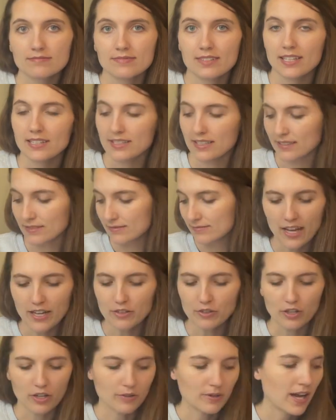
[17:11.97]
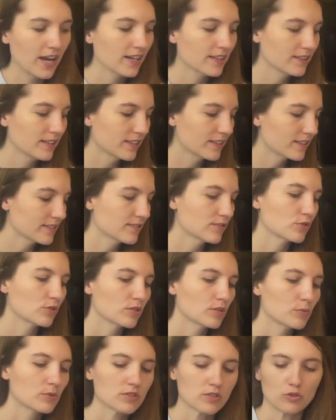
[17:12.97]
That's it. I don't know. I think the
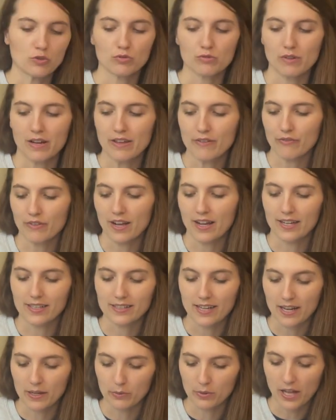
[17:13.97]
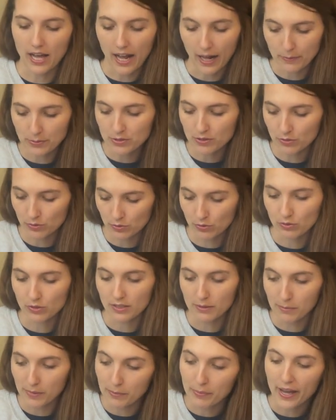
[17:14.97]
store was a great find. I will
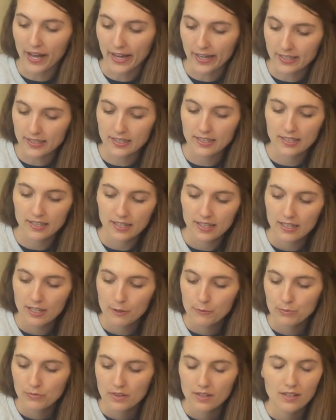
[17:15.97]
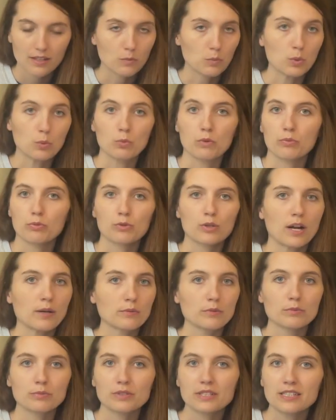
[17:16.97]
absolutely be back. We will
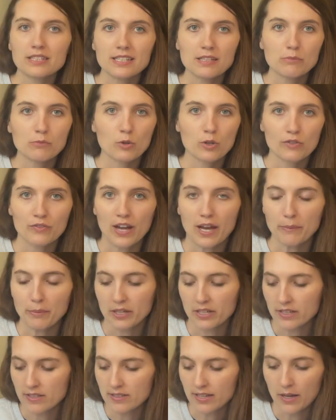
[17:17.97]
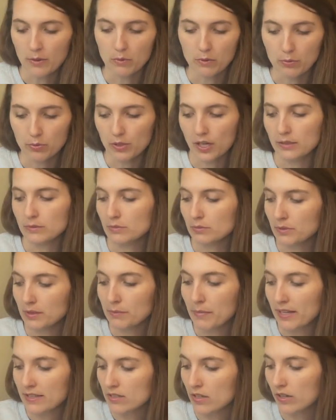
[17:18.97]
probably need more fabric because I will probably
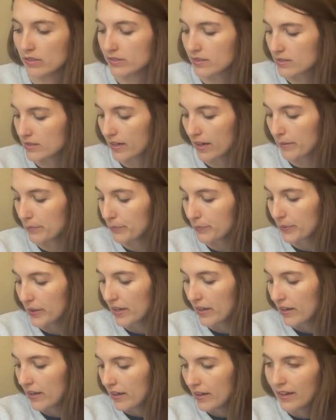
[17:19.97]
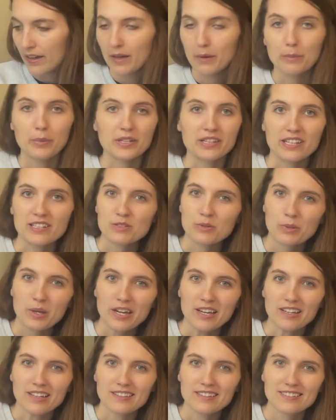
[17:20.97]
mess all this up, but that's okay.